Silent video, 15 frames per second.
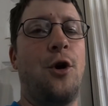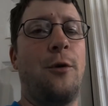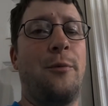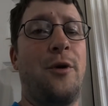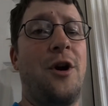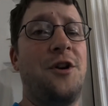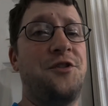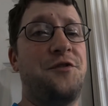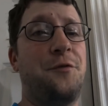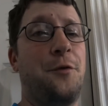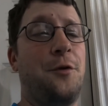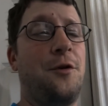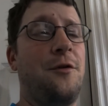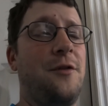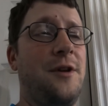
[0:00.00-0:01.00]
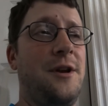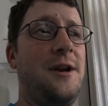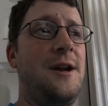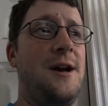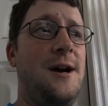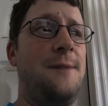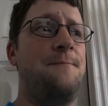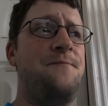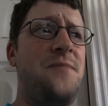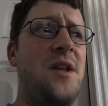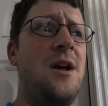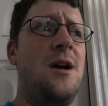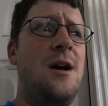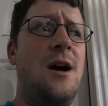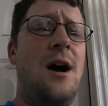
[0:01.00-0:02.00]
price for, then I
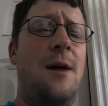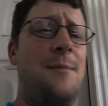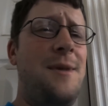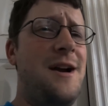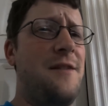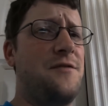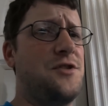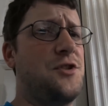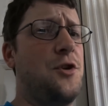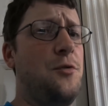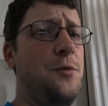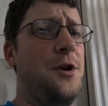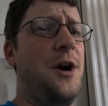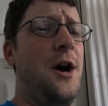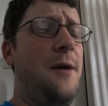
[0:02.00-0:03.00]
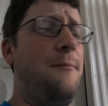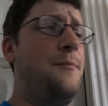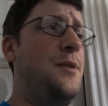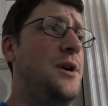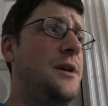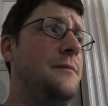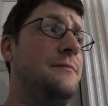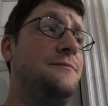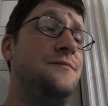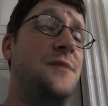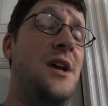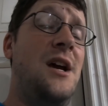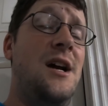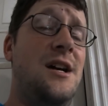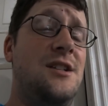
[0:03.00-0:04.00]
might have to scoop it up. But
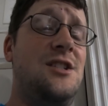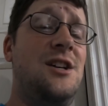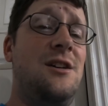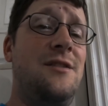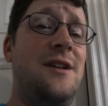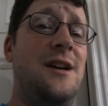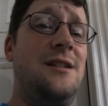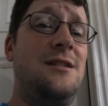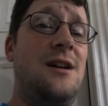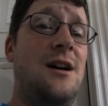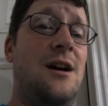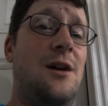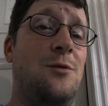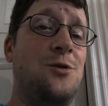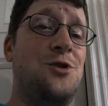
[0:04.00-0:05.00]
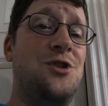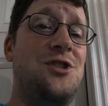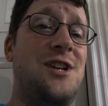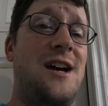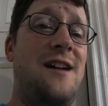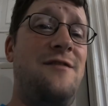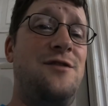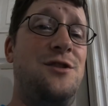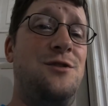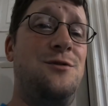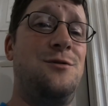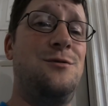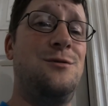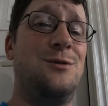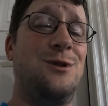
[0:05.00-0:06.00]
until then, I will just have
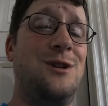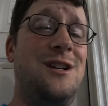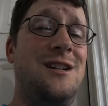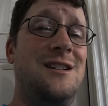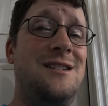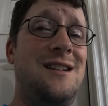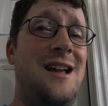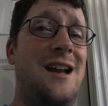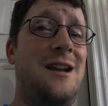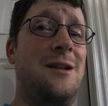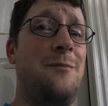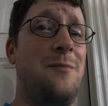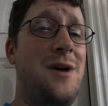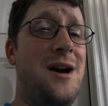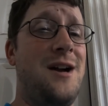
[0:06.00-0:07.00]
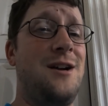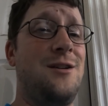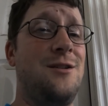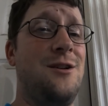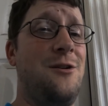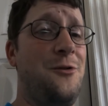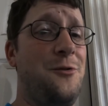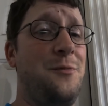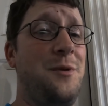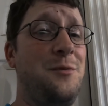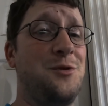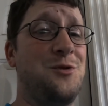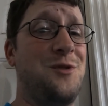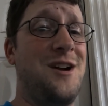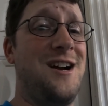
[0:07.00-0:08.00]
to look at and admire other
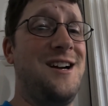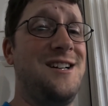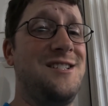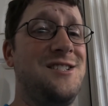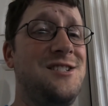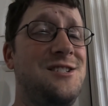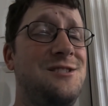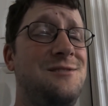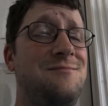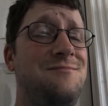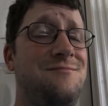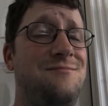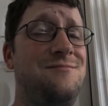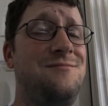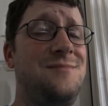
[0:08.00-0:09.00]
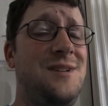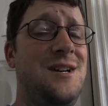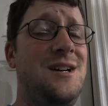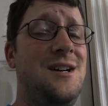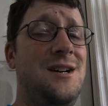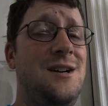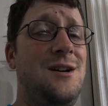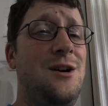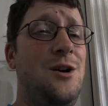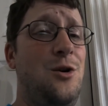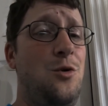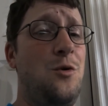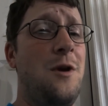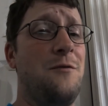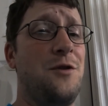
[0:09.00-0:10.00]
people's rides.
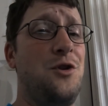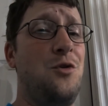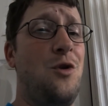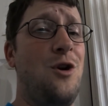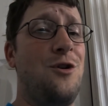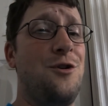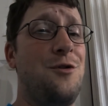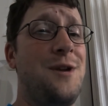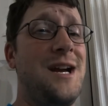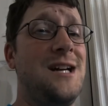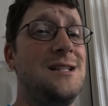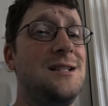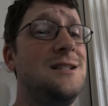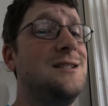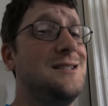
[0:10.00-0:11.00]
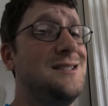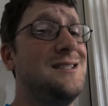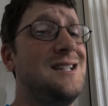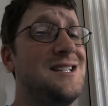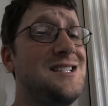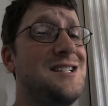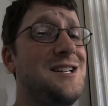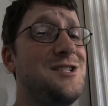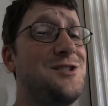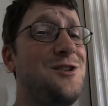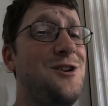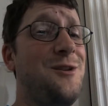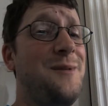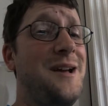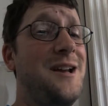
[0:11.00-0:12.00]
Whoever you are in Ocala, that's a nice
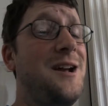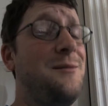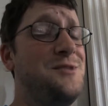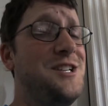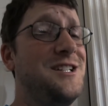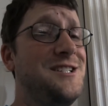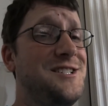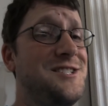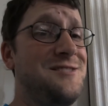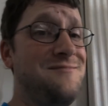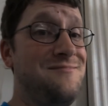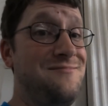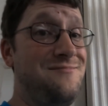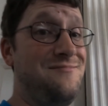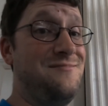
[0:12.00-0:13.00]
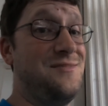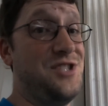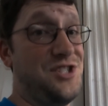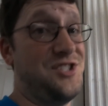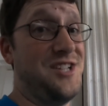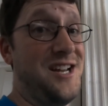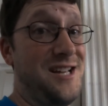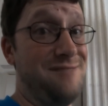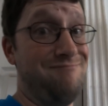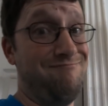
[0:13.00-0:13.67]
car, man. I'm jealous. Just saying.